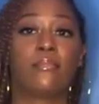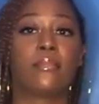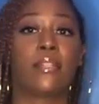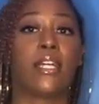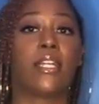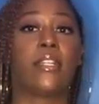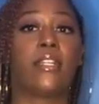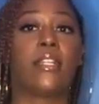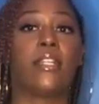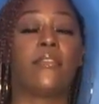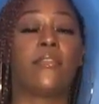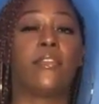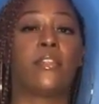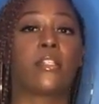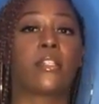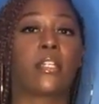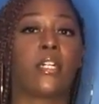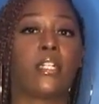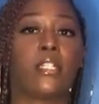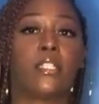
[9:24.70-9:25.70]
I love
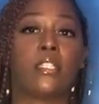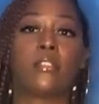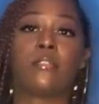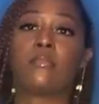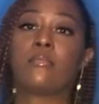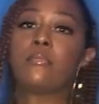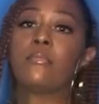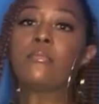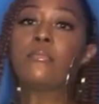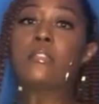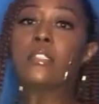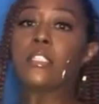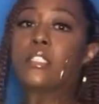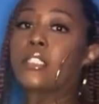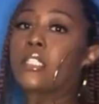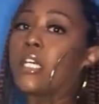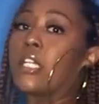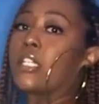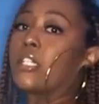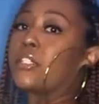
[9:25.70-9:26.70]
this color. This
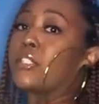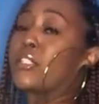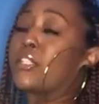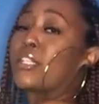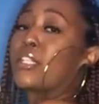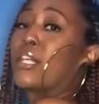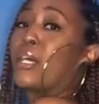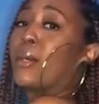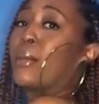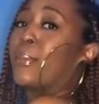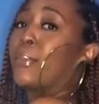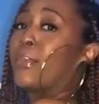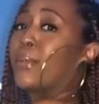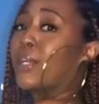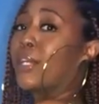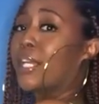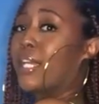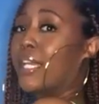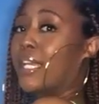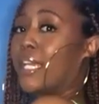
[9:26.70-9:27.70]
color is so
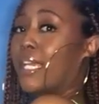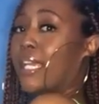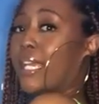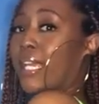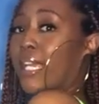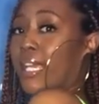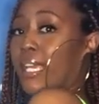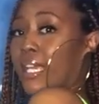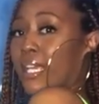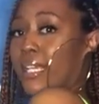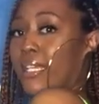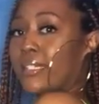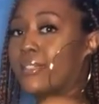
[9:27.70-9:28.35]
pretty.